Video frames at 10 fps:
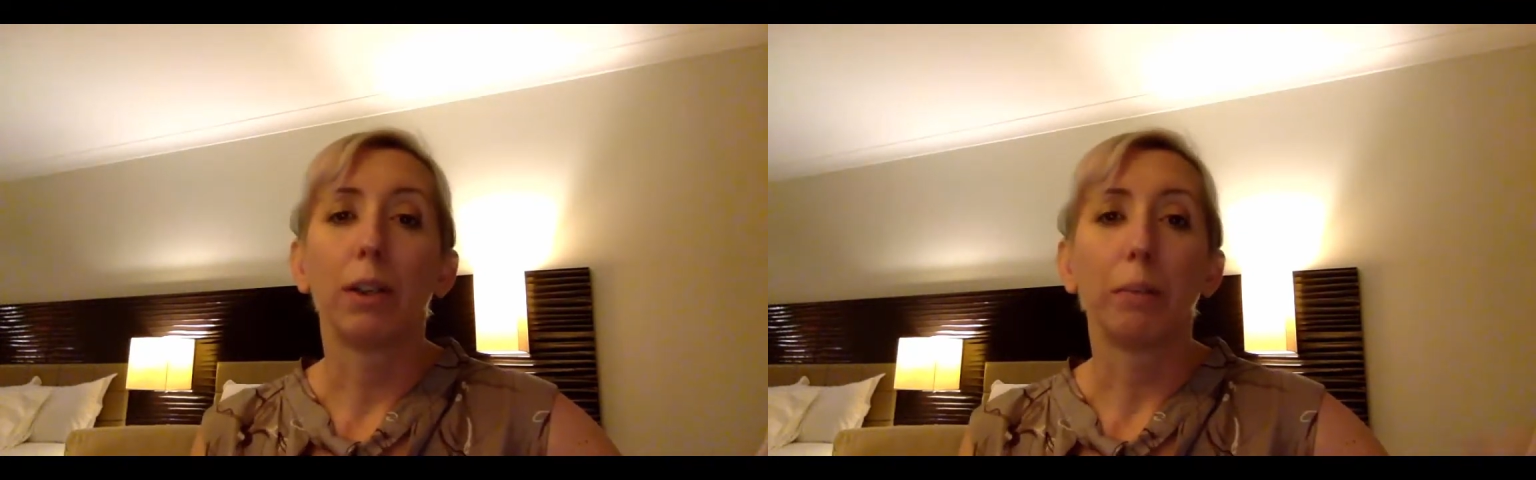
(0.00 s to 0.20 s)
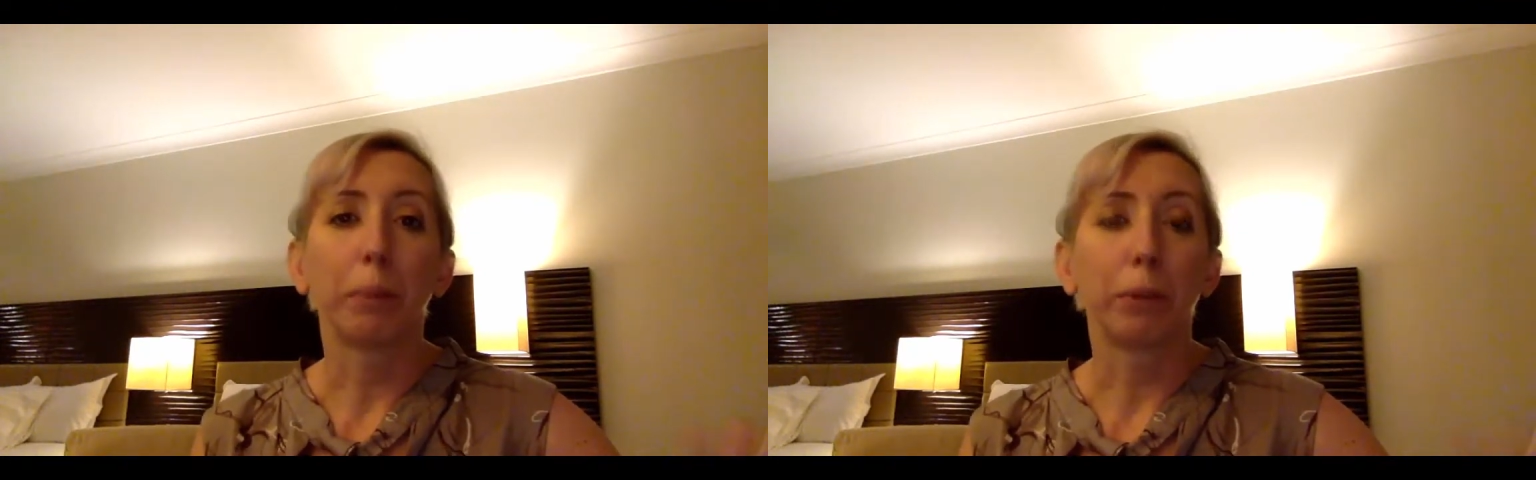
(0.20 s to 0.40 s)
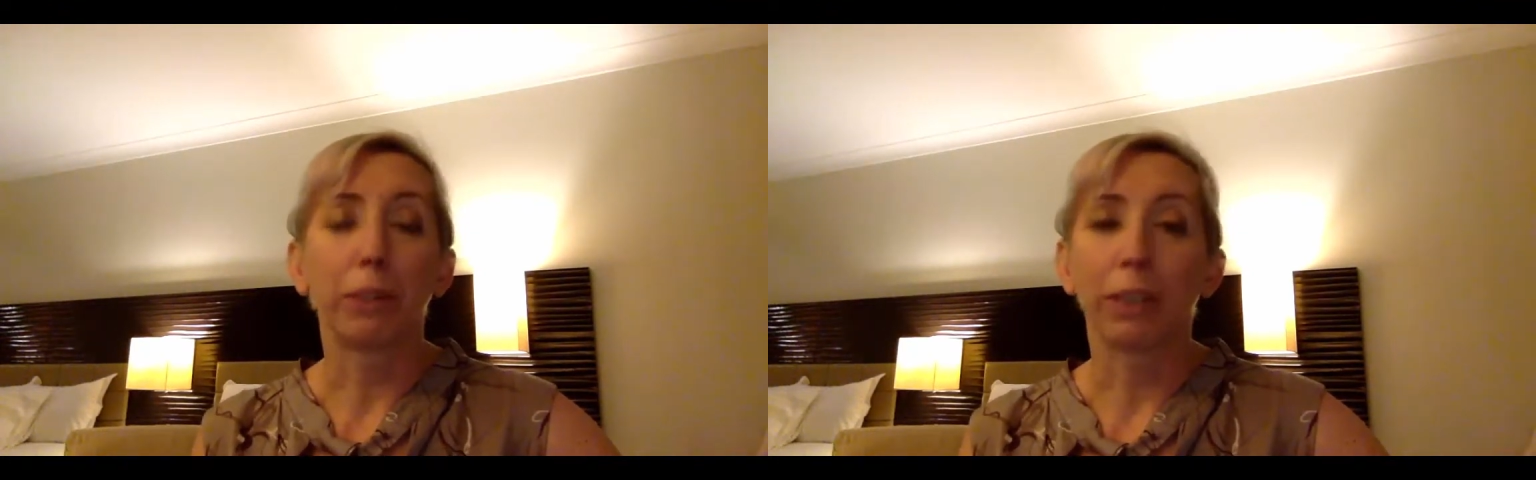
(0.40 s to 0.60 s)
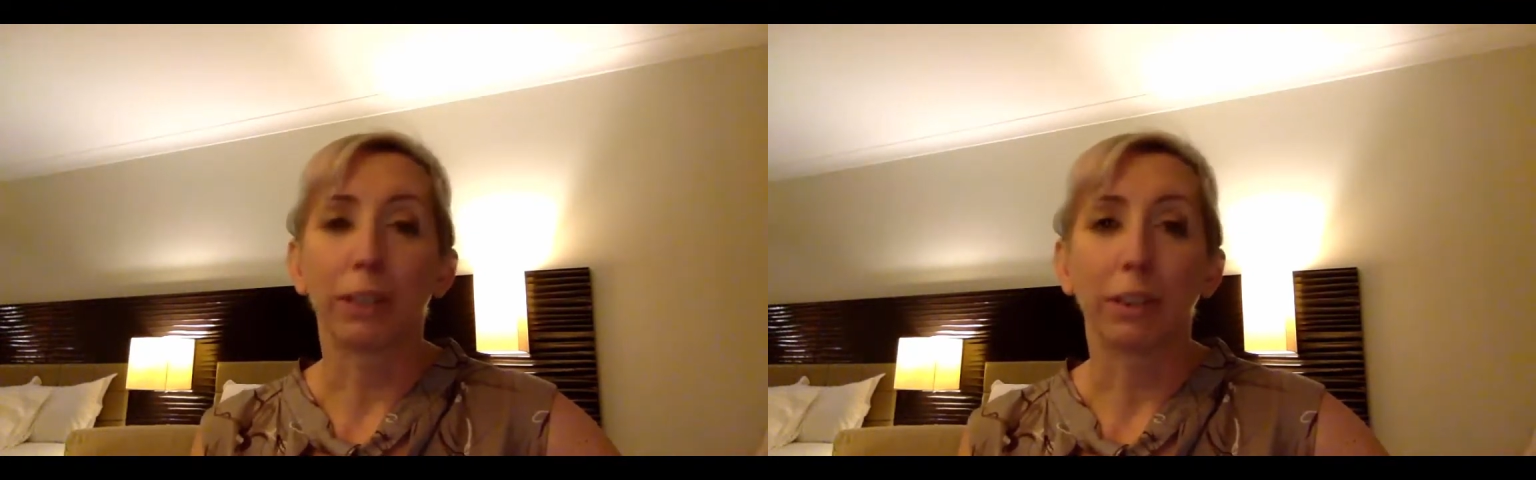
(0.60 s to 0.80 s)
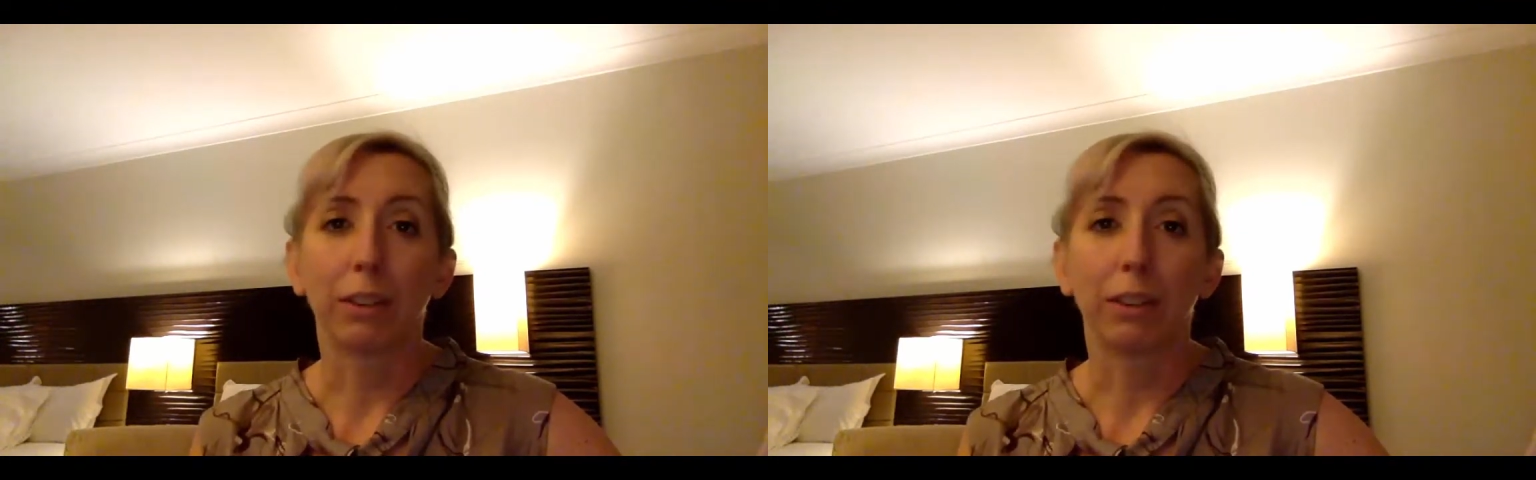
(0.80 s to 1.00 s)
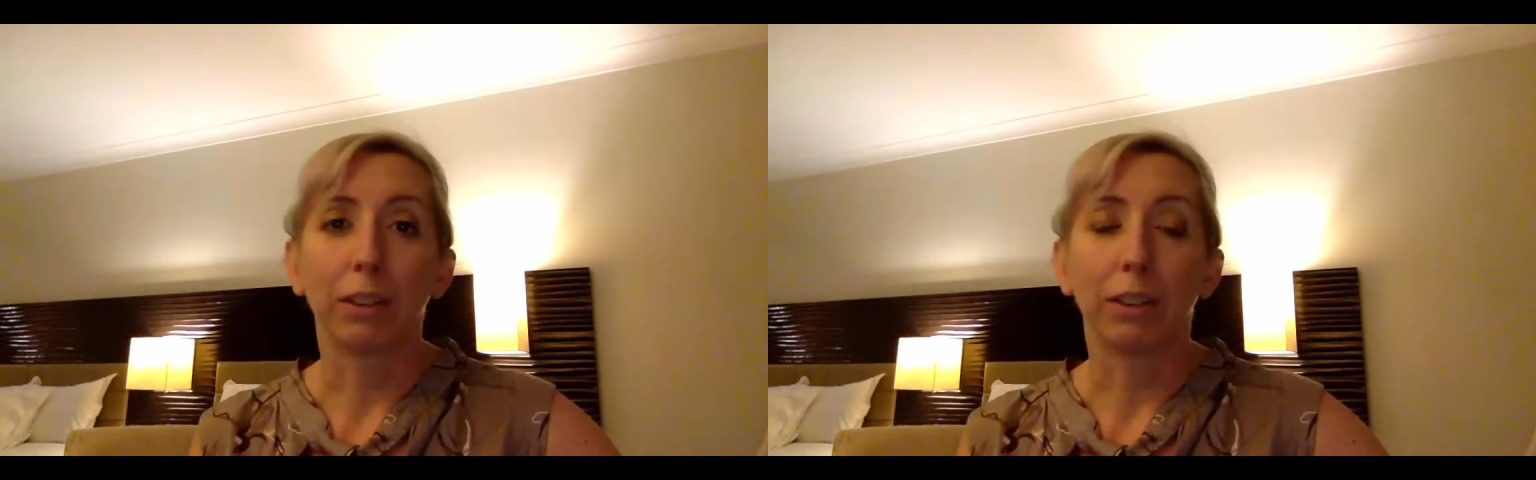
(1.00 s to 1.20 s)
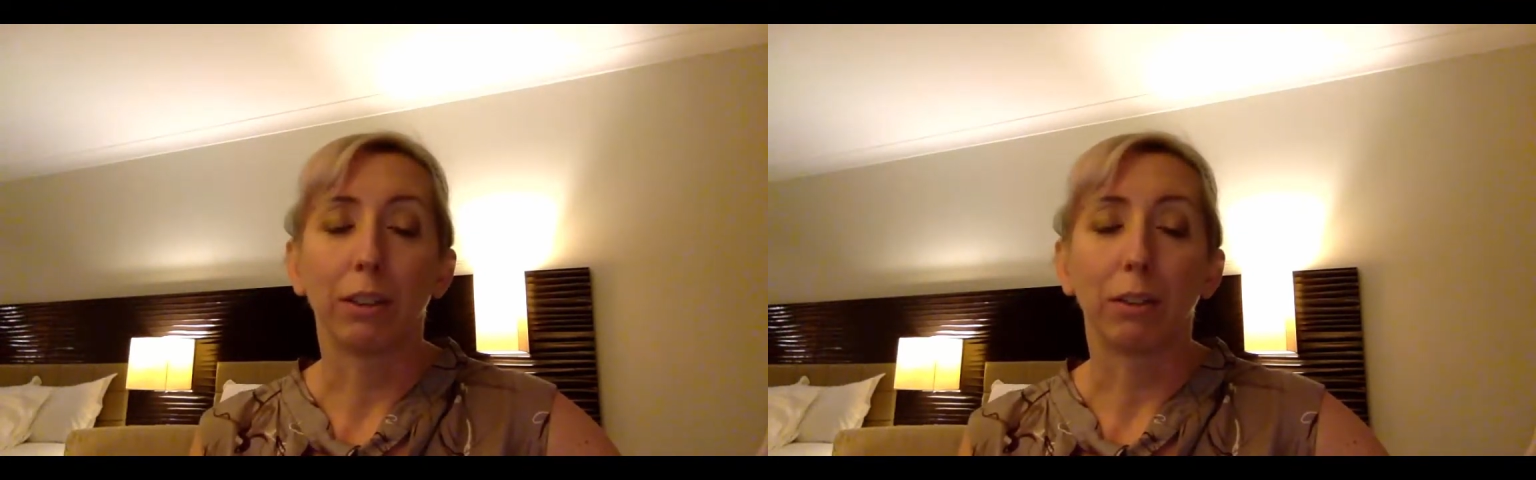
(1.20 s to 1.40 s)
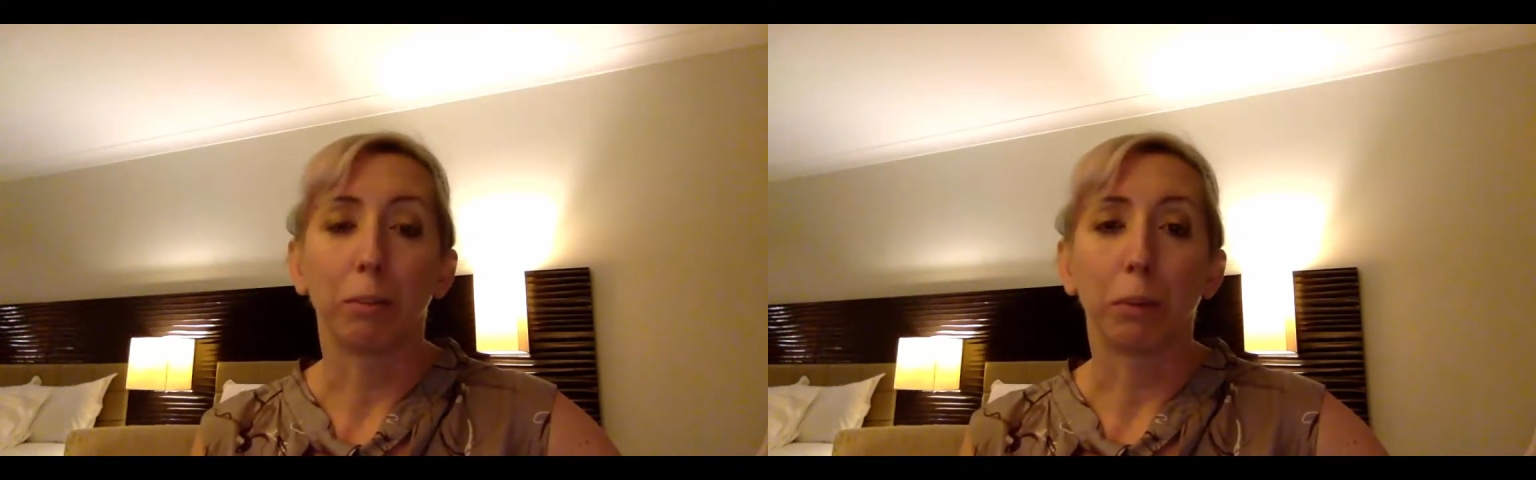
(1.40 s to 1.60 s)
both together,
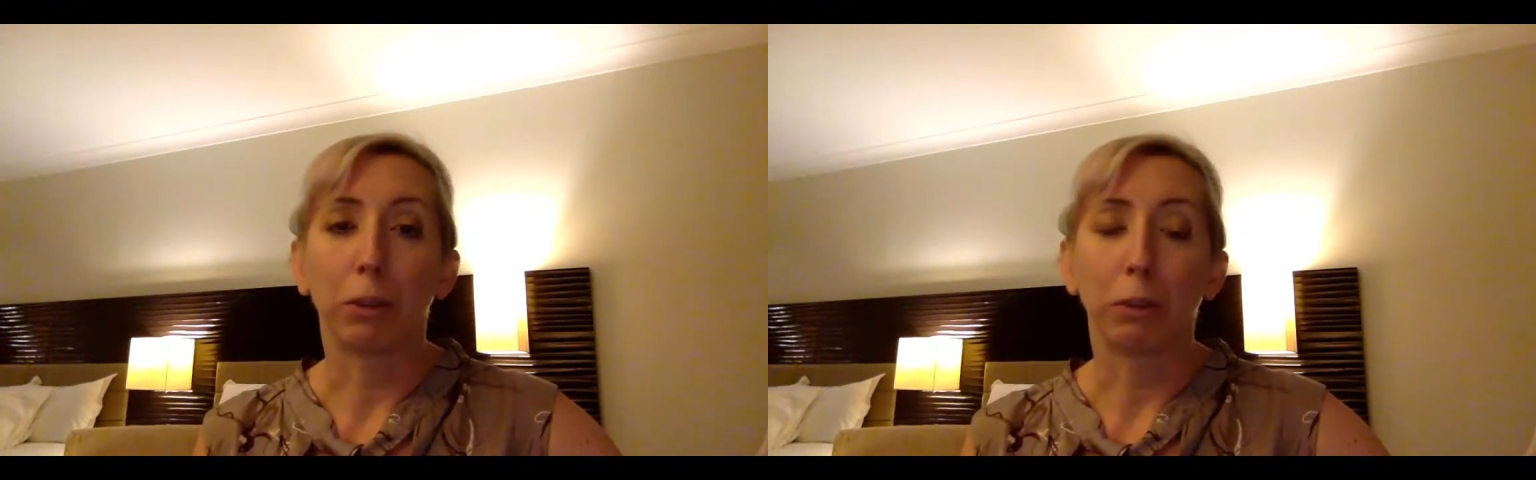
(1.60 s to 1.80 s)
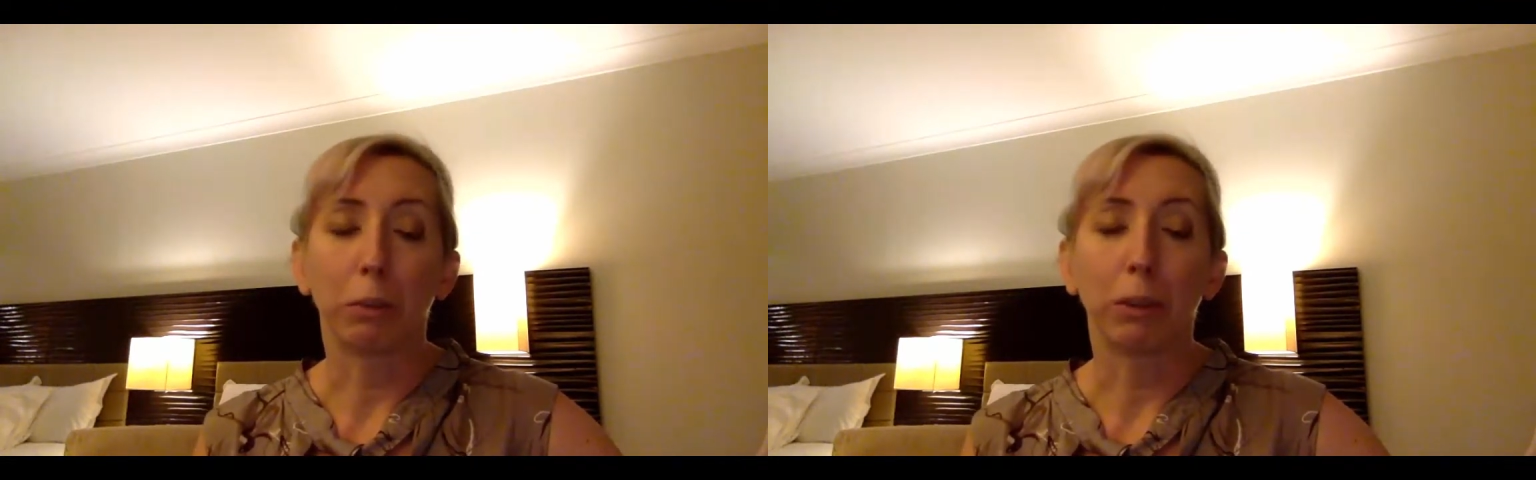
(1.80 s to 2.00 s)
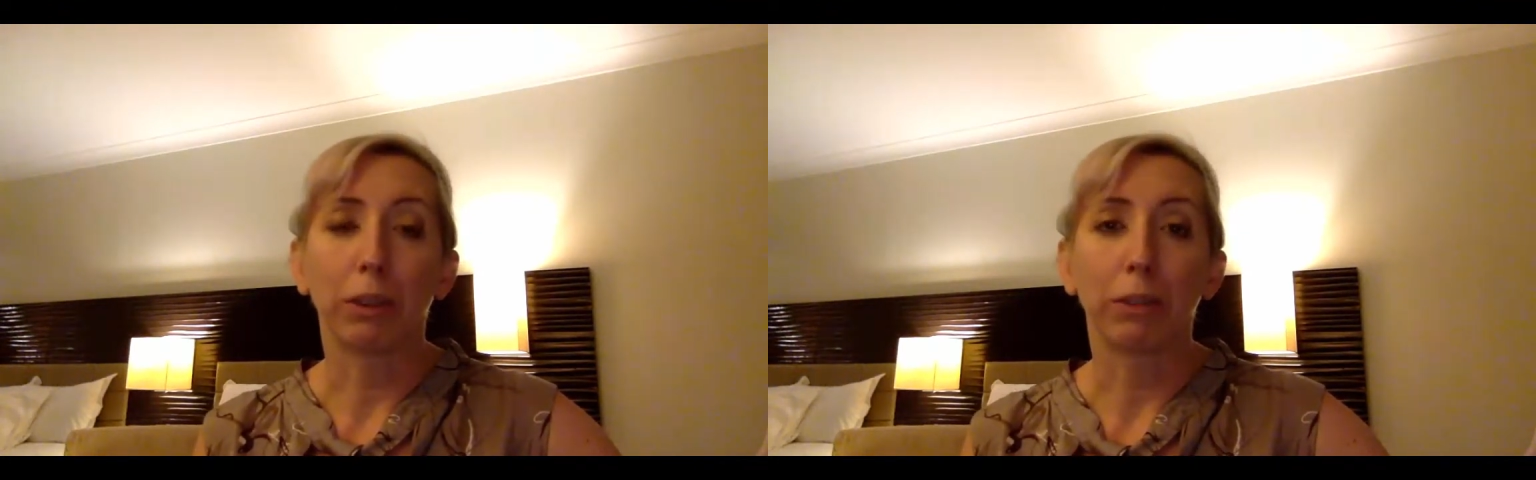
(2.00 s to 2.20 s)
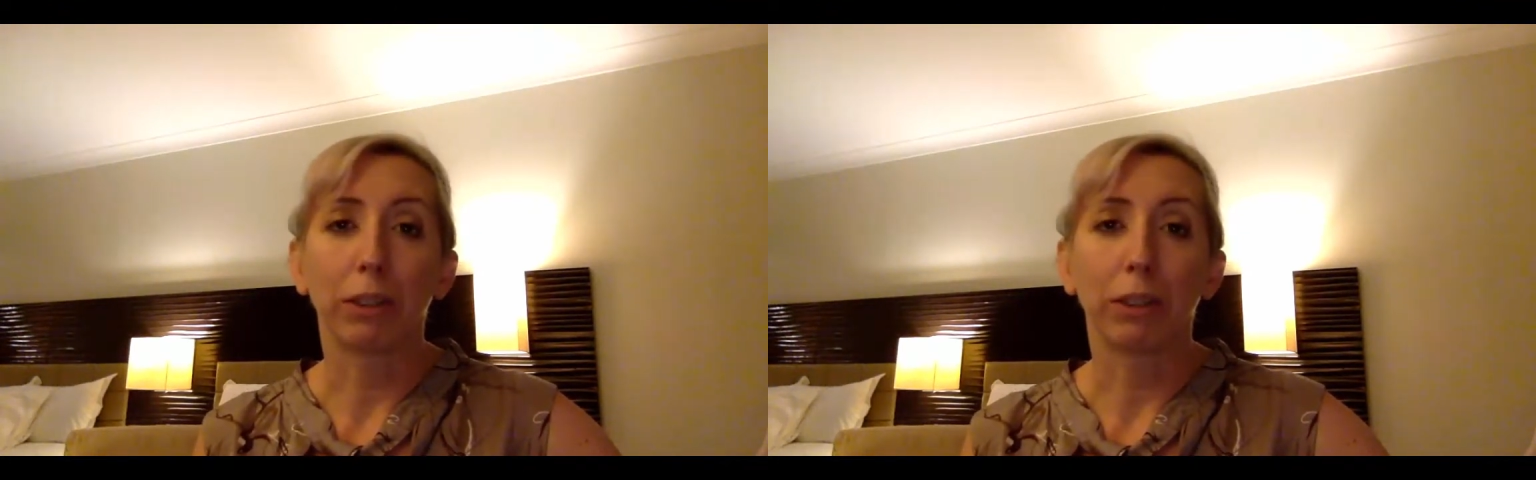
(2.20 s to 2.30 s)
but you can both have a